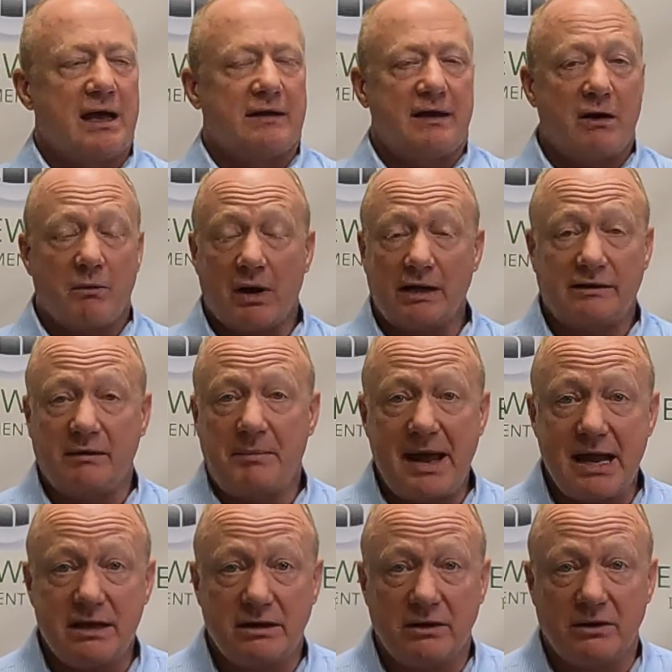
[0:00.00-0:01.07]
they don't want to
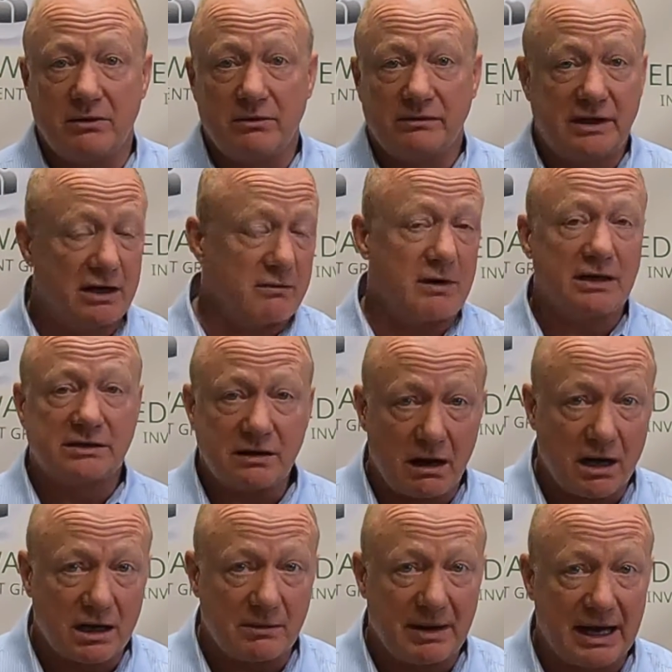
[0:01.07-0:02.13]
debate you. They don't want to
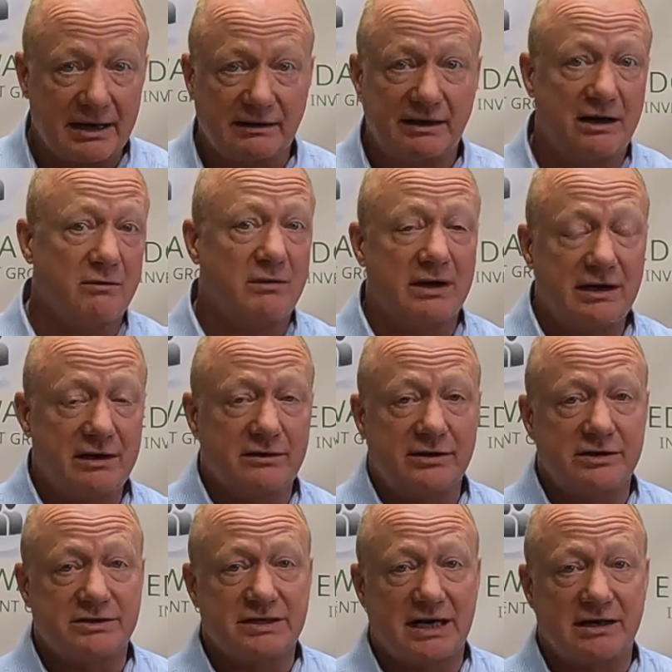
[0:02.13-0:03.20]
talk about it. They don't want to hear
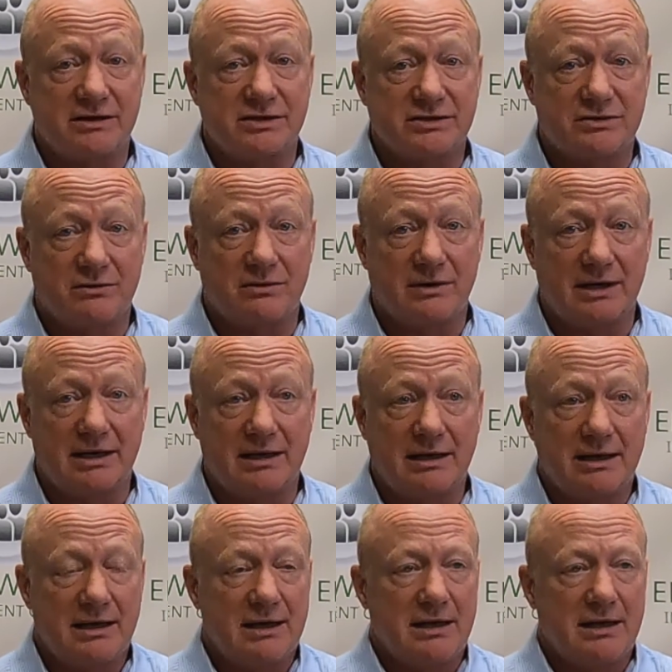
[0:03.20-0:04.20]
your side of the story.